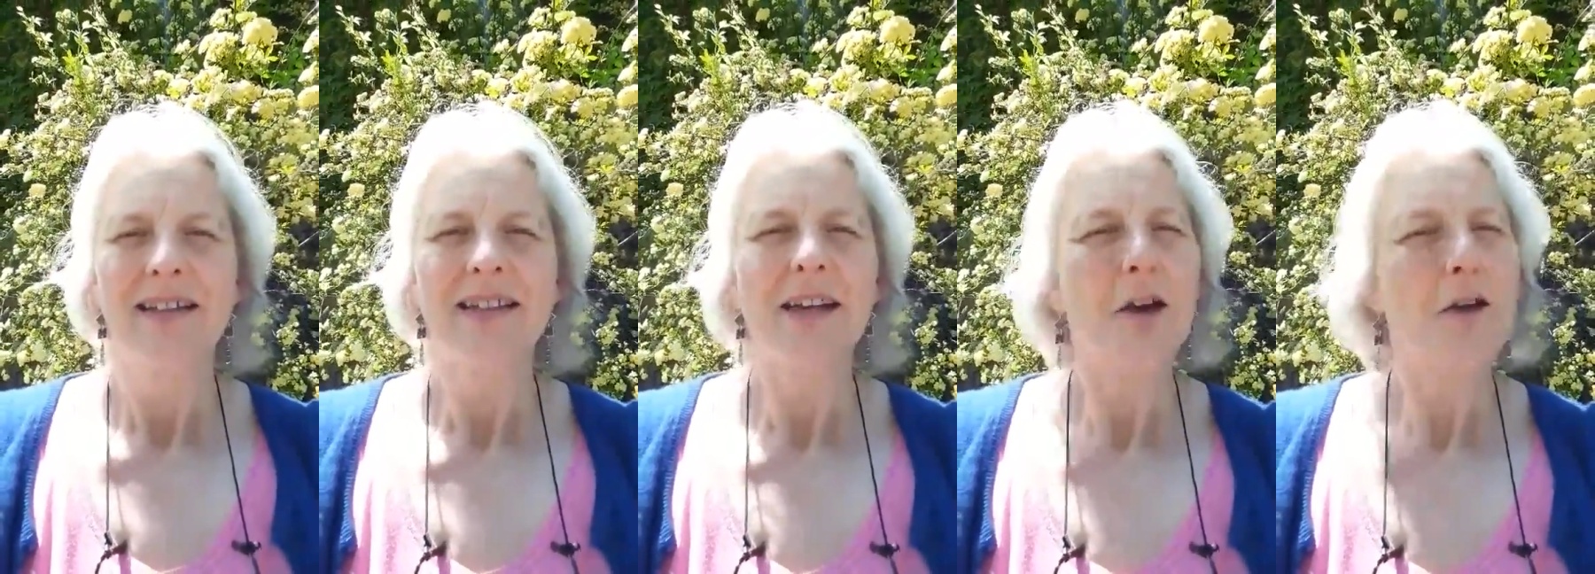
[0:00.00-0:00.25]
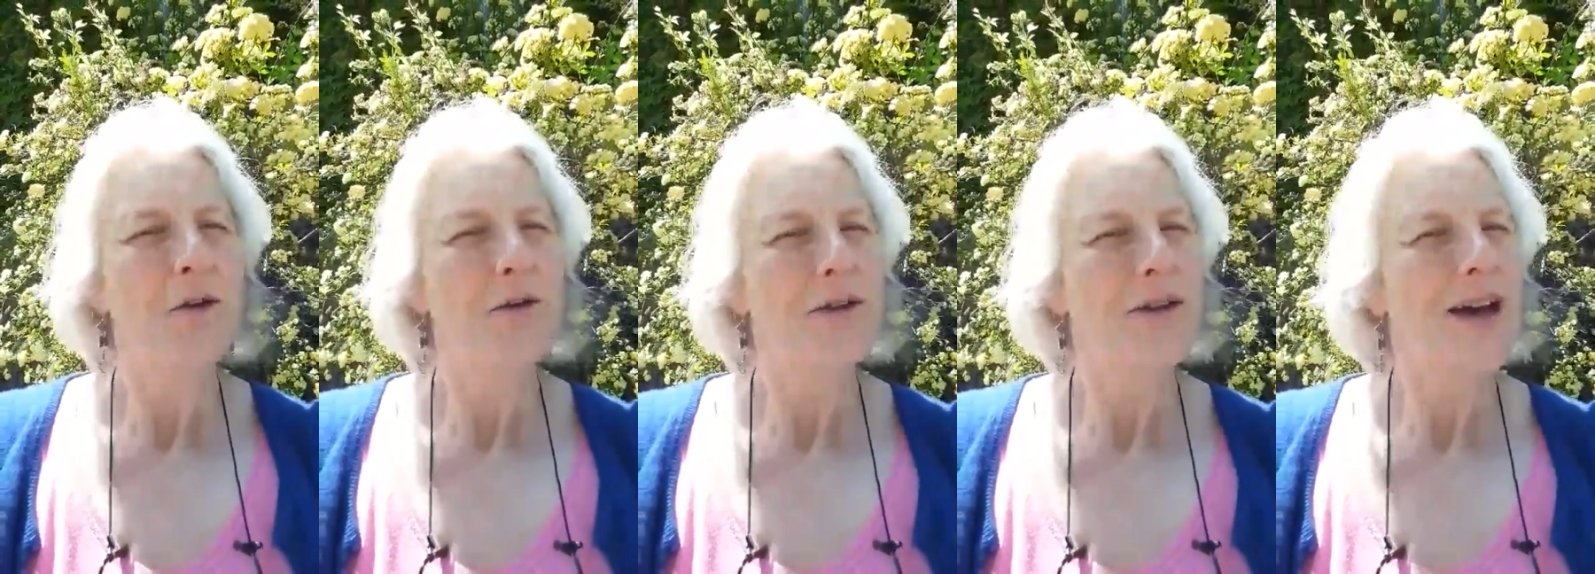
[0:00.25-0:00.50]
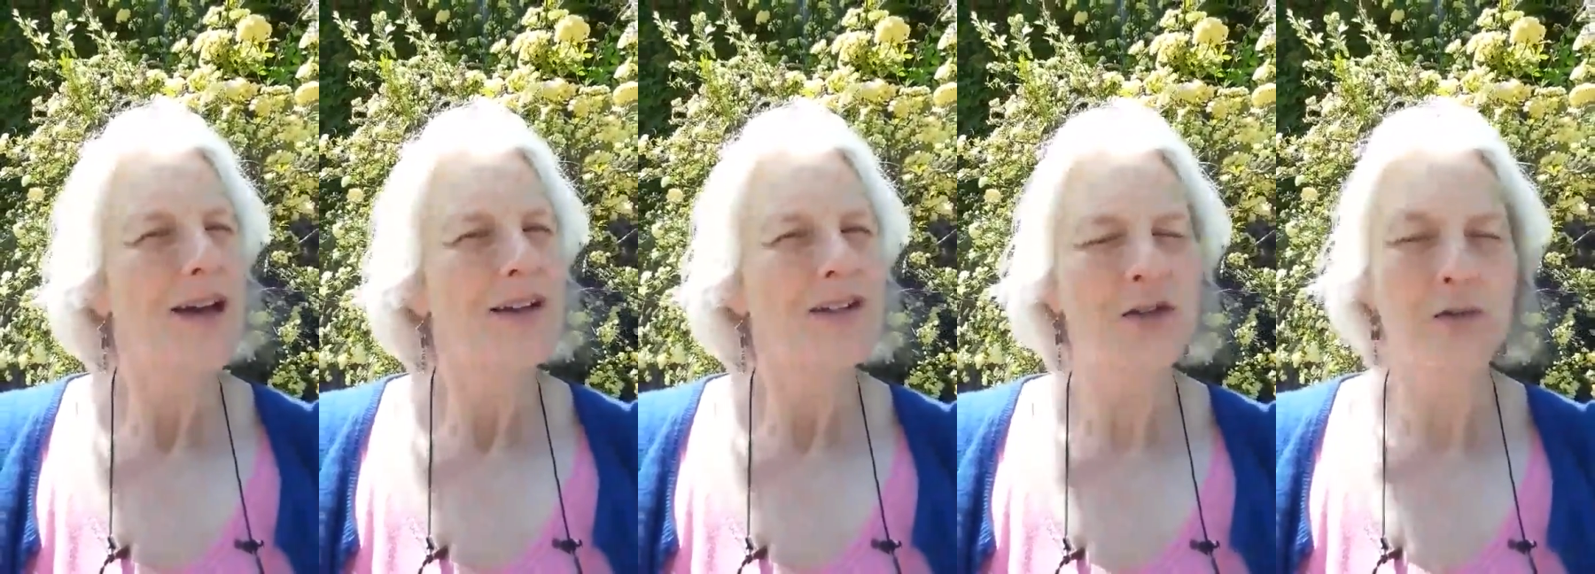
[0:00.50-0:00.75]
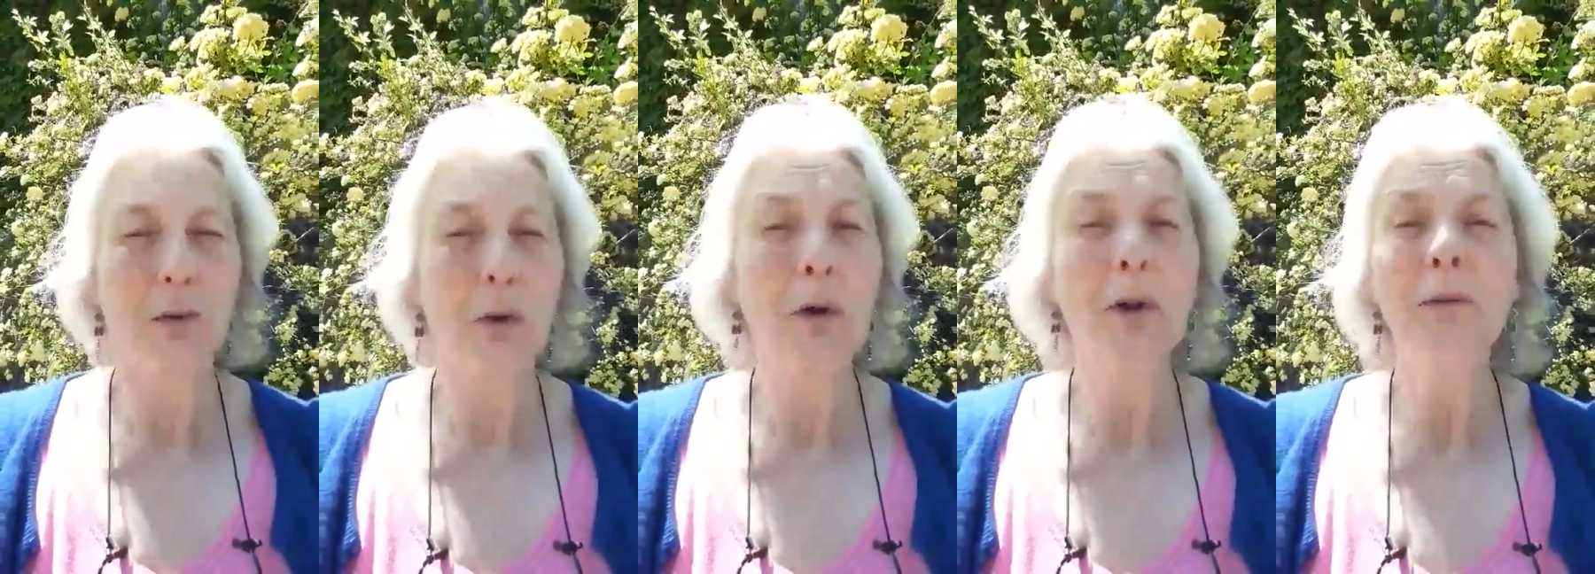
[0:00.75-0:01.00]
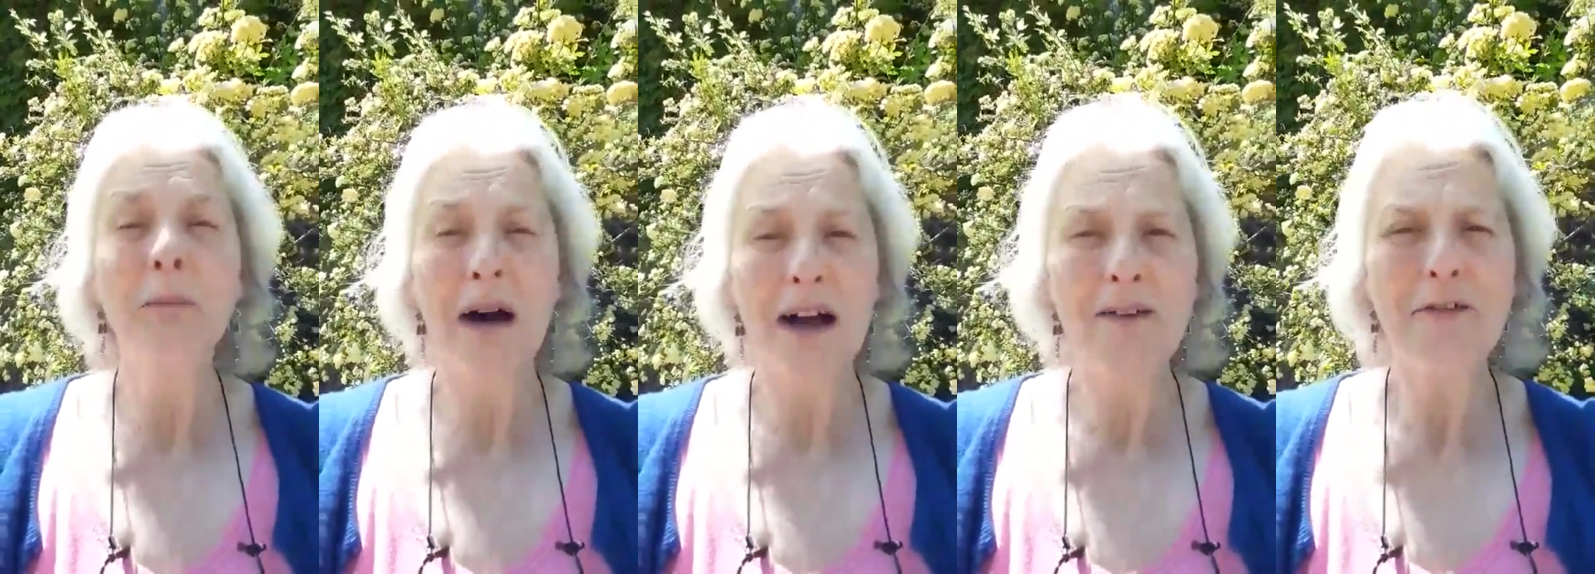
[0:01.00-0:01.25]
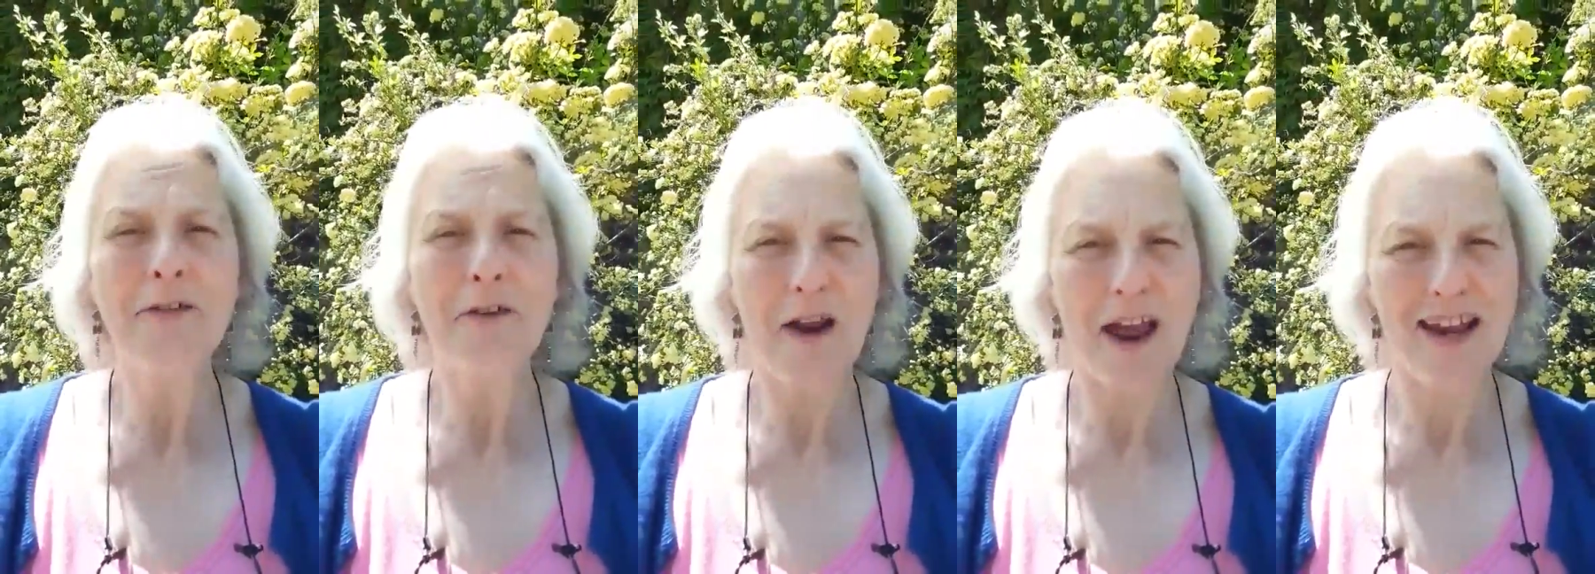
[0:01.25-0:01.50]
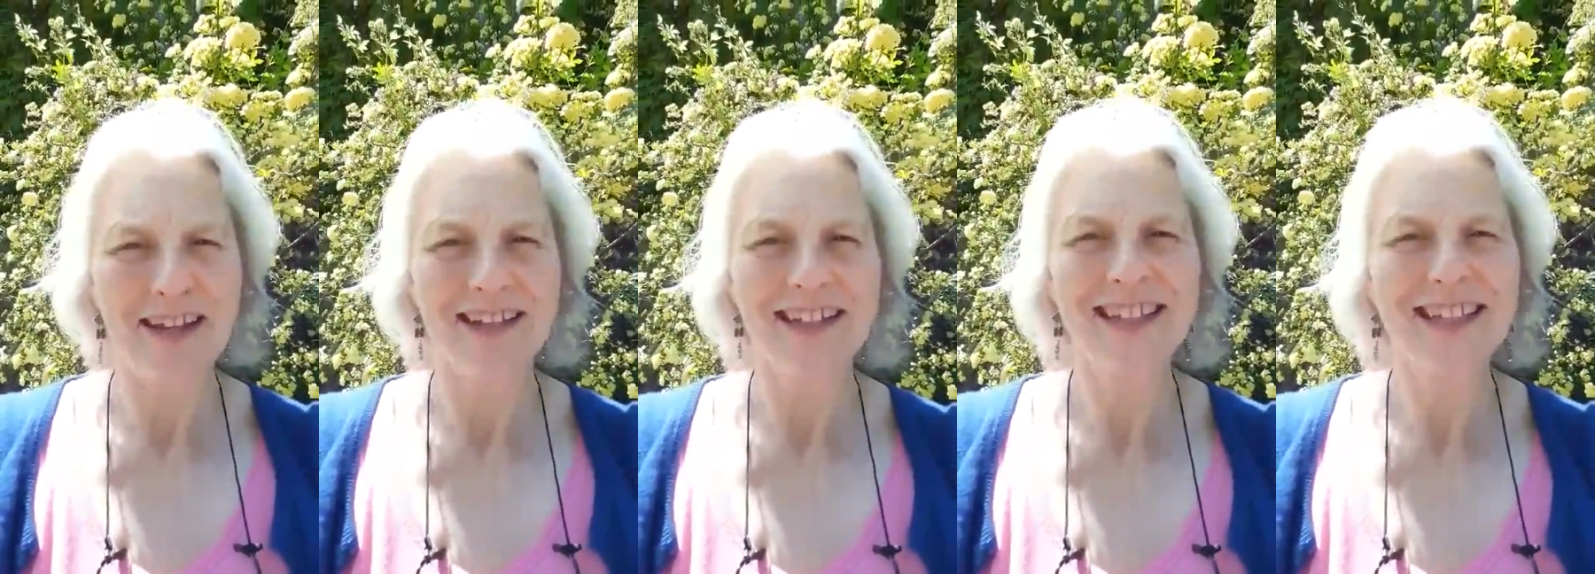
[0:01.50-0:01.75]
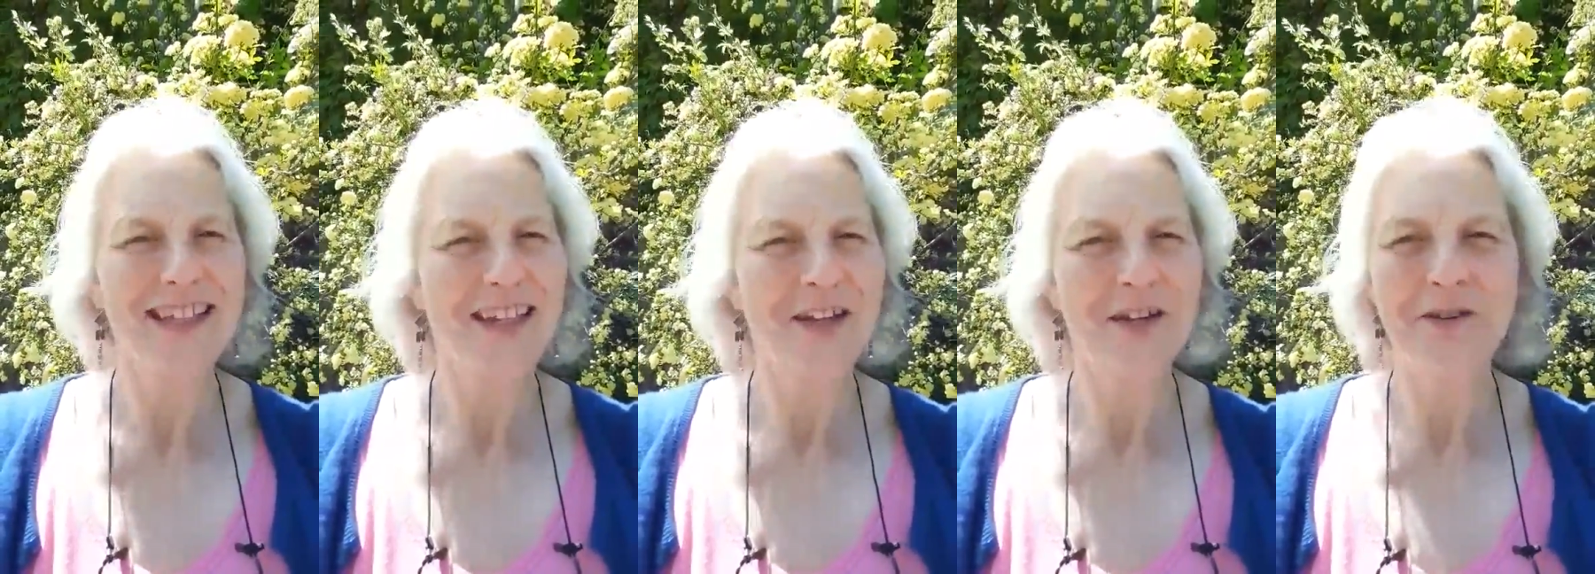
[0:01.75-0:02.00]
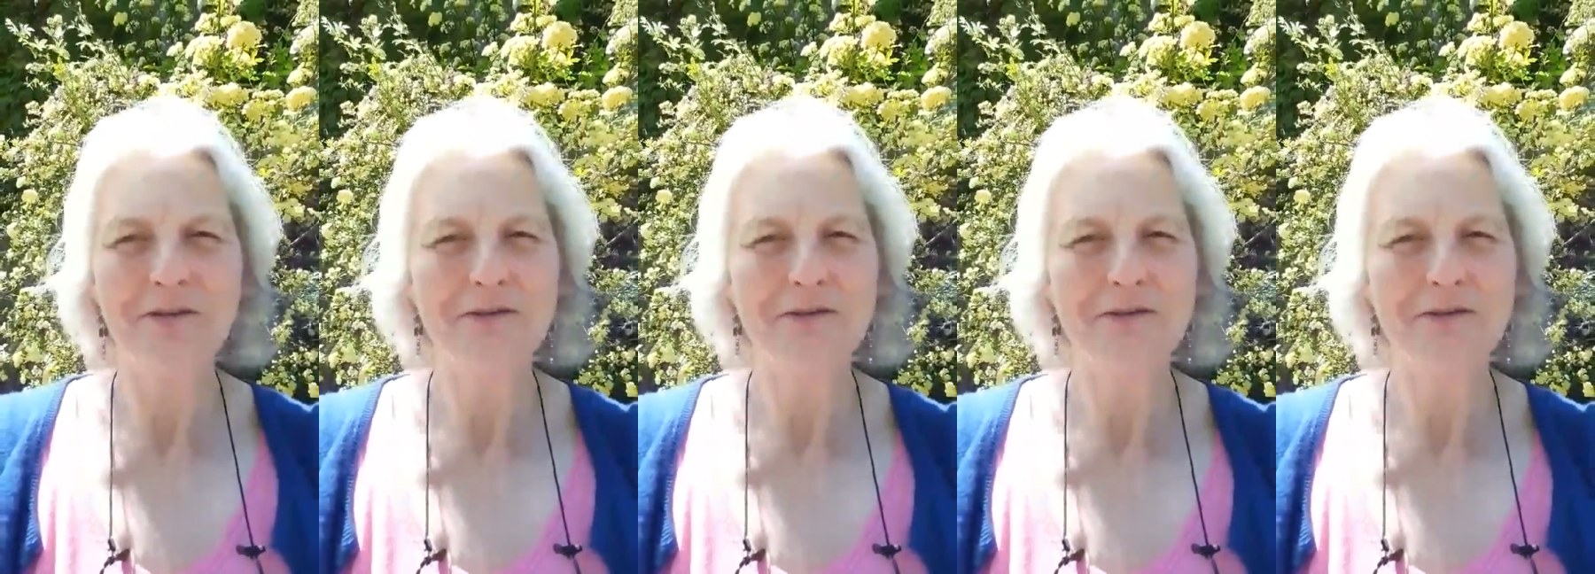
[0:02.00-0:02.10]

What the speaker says: So to all my friends